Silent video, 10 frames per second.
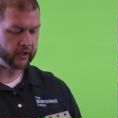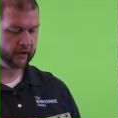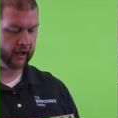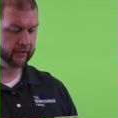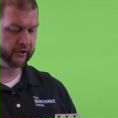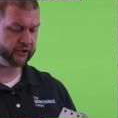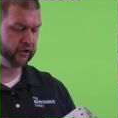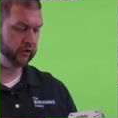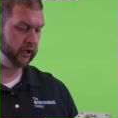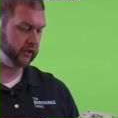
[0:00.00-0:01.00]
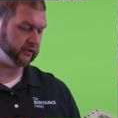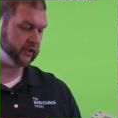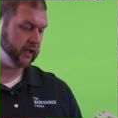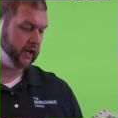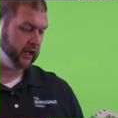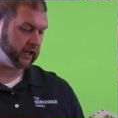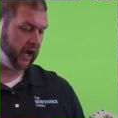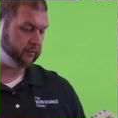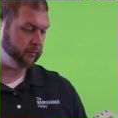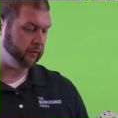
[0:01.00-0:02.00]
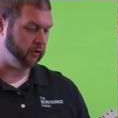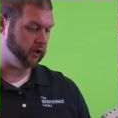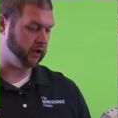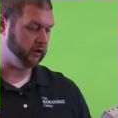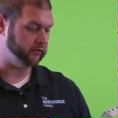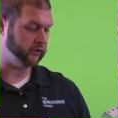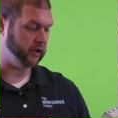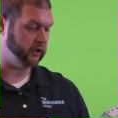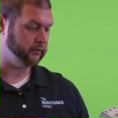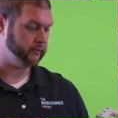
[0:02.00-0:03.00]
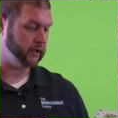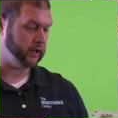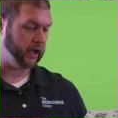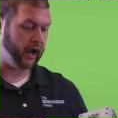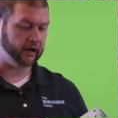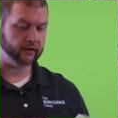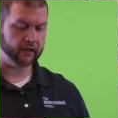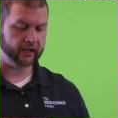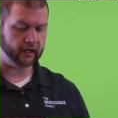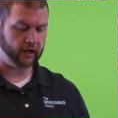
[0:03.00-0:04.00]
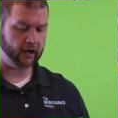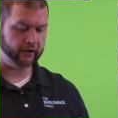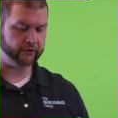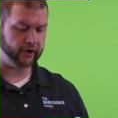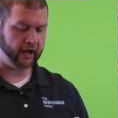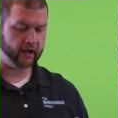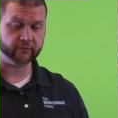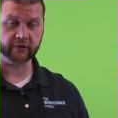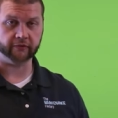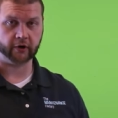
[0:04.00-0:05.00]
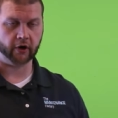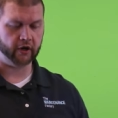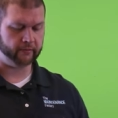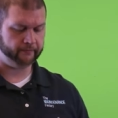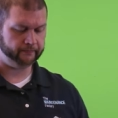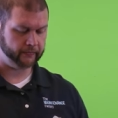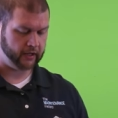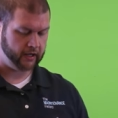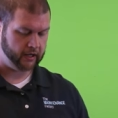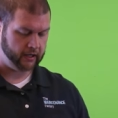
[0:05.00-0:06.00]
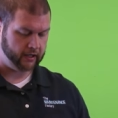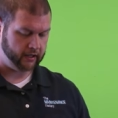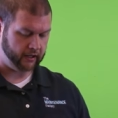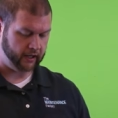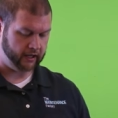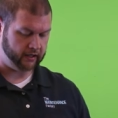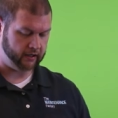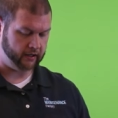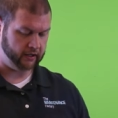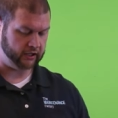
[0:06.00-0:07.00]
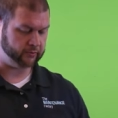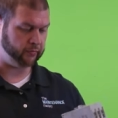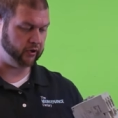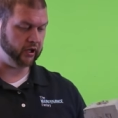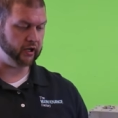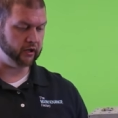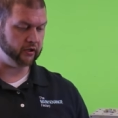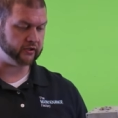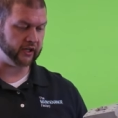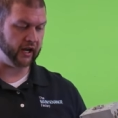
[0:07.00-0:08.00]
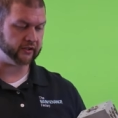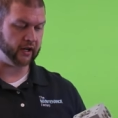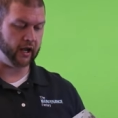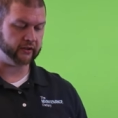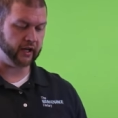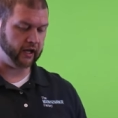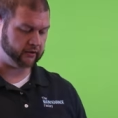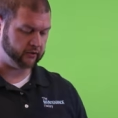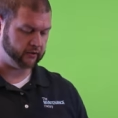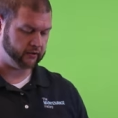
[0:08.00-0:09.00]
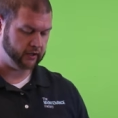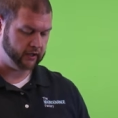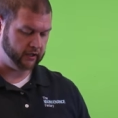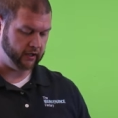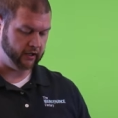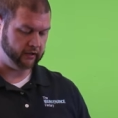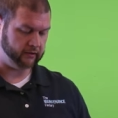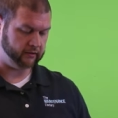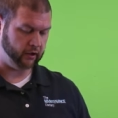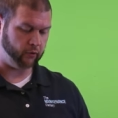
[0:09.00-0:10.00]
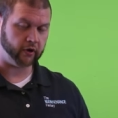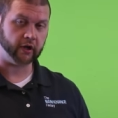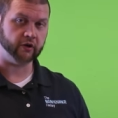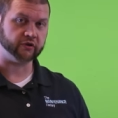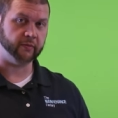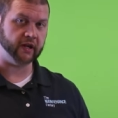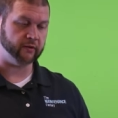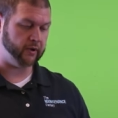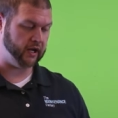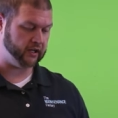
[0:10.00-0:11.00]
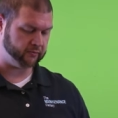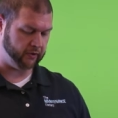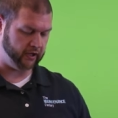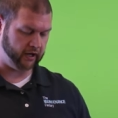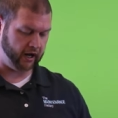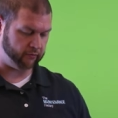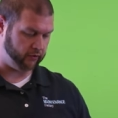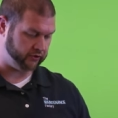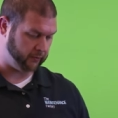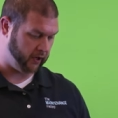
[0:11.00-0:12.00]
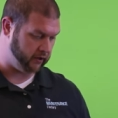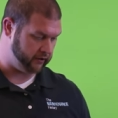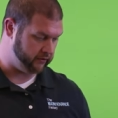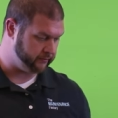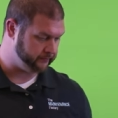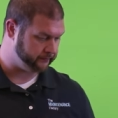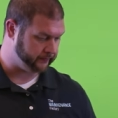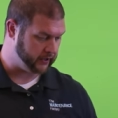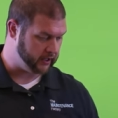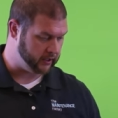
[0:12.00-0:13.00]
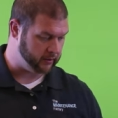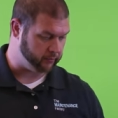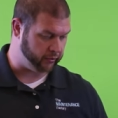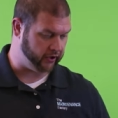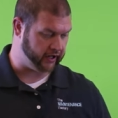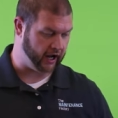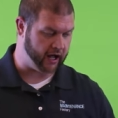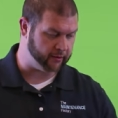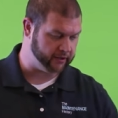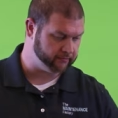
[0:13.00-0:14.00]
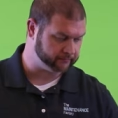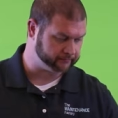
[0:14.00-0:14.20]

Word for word: Now this unit is capable of uh, handling 100 amps of current, and uh, it's pretty good sized contactor, uh, nowhere close to being the biggest, but not real small either. Pretty common.